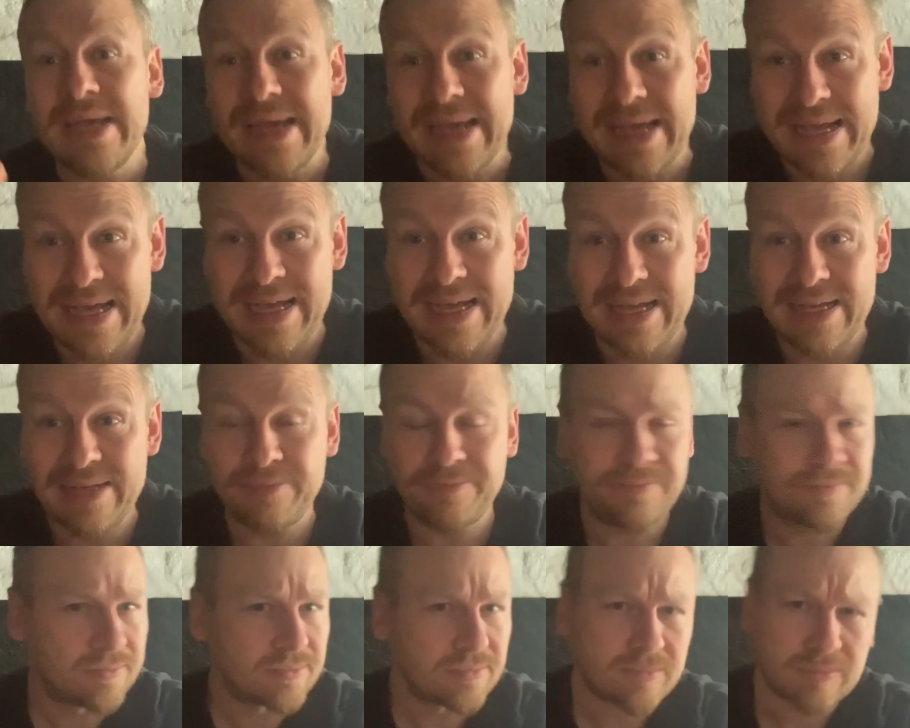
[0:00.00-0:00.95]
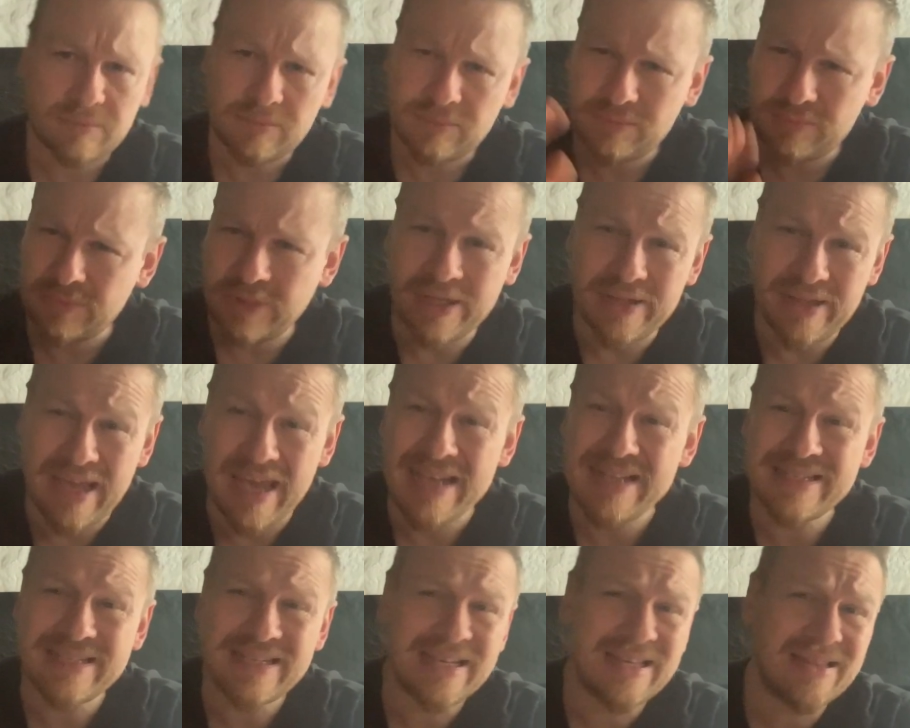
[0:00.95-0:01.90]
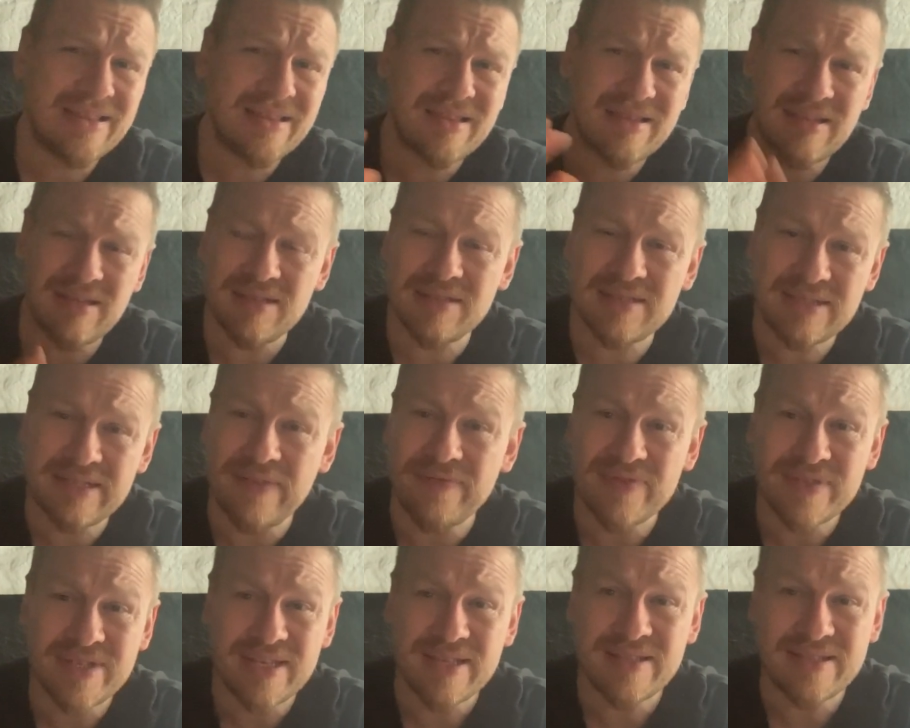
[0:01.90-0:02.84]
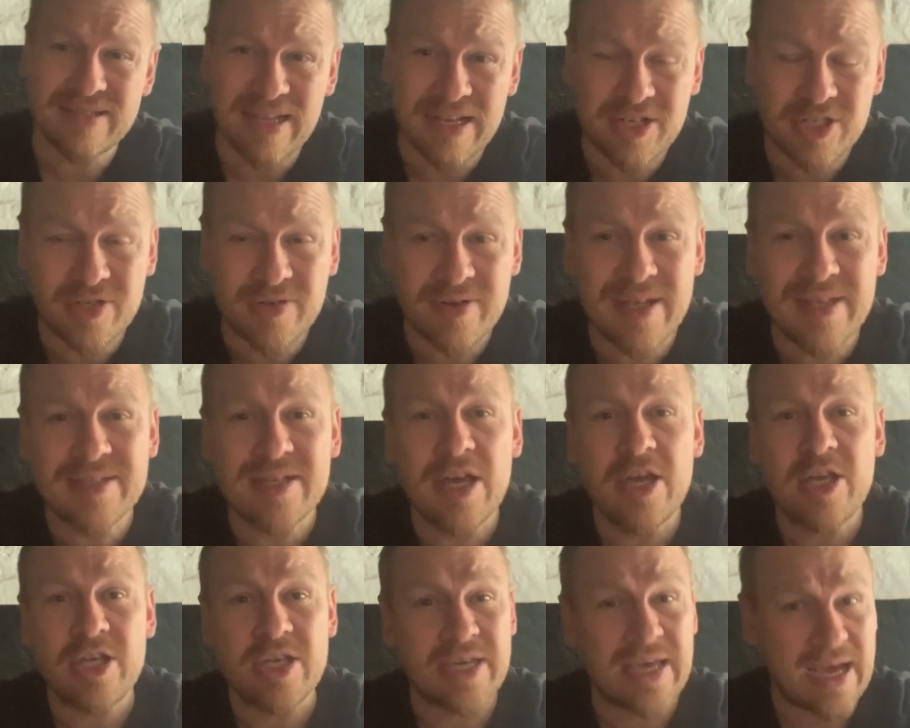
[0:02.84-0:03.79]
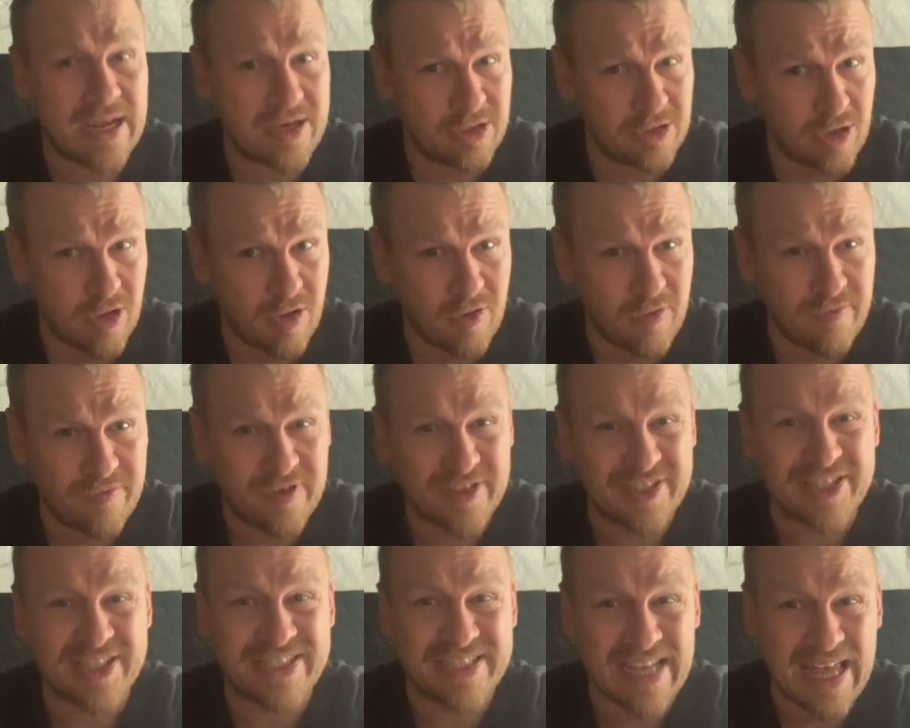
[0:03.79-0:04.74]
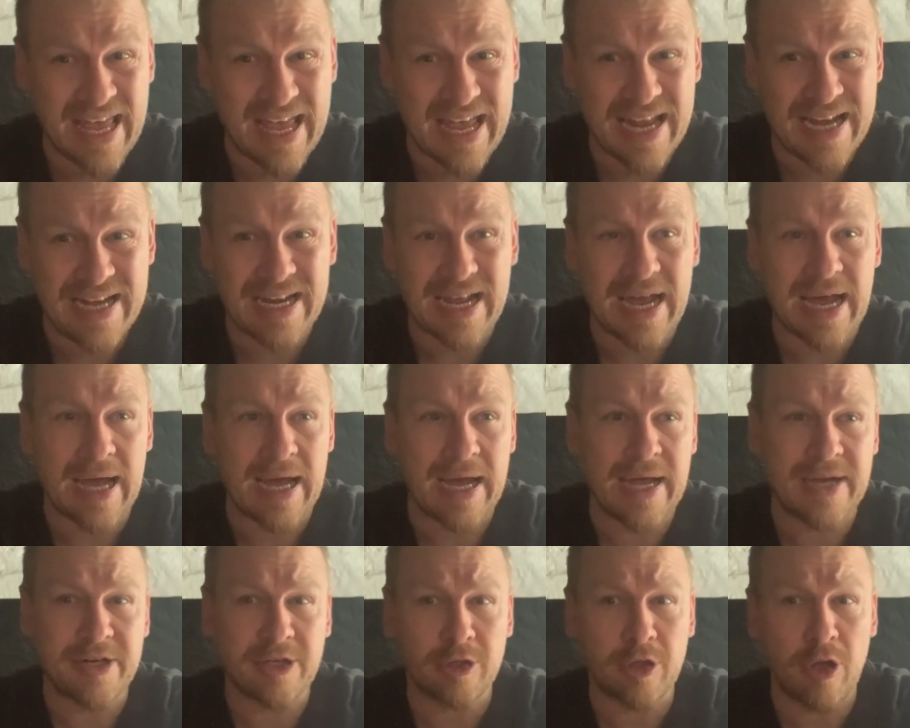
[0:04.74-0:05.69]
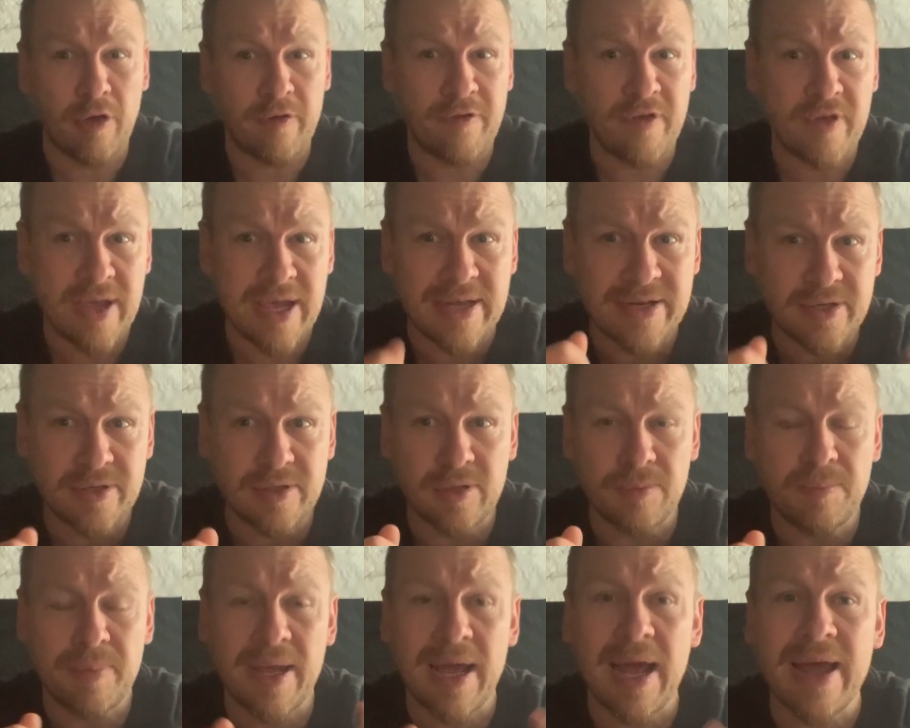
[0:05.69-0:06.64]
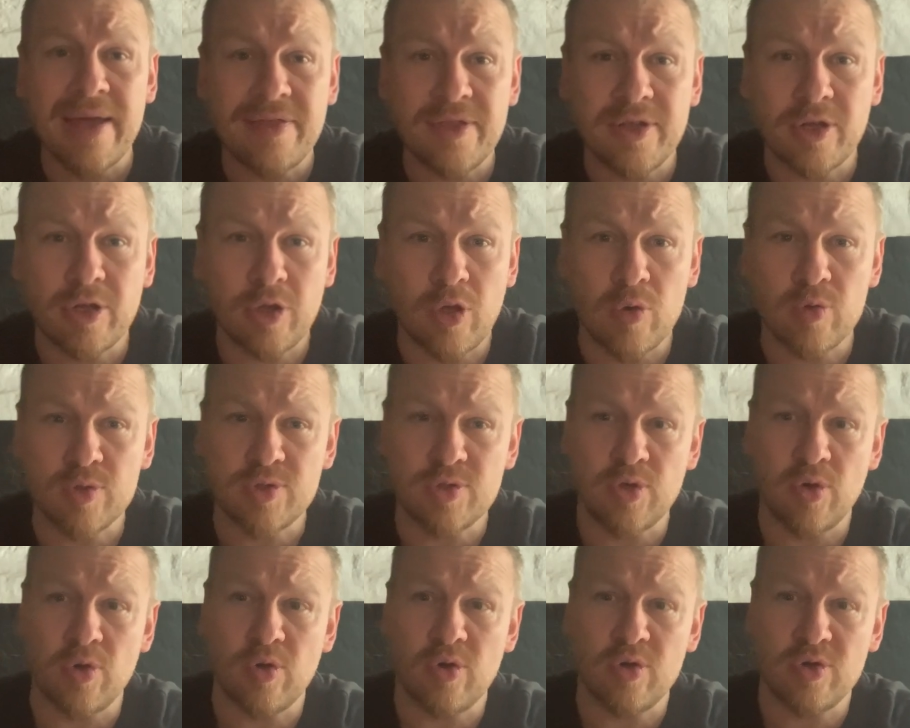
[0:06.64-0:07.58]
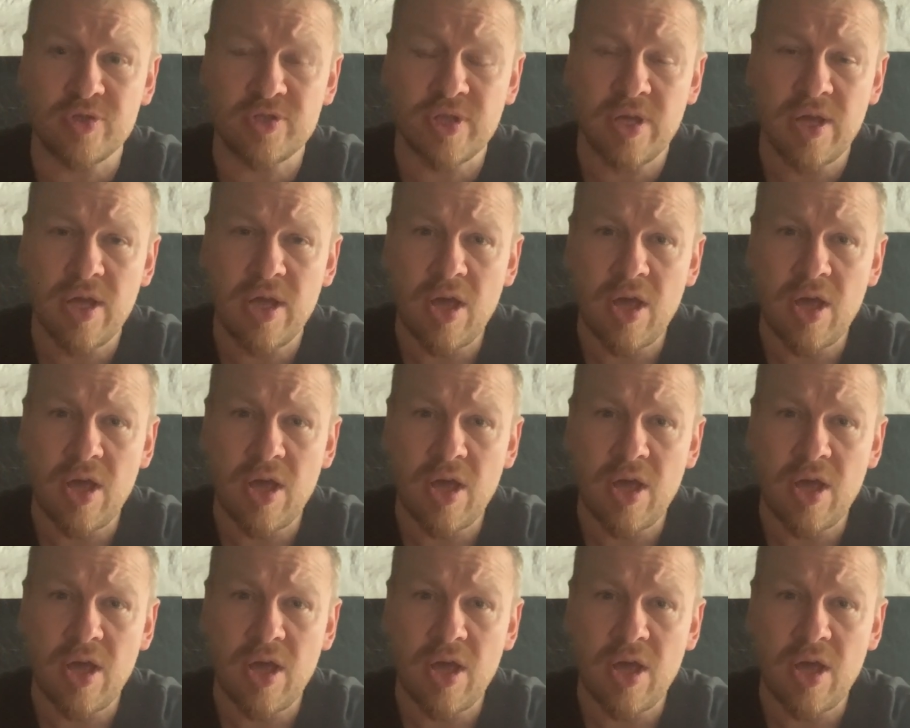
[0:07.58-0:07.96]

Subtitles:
In the 18th, 17th centuries, you're getting a lot of Zen and a lot of hidden behind the closed doors.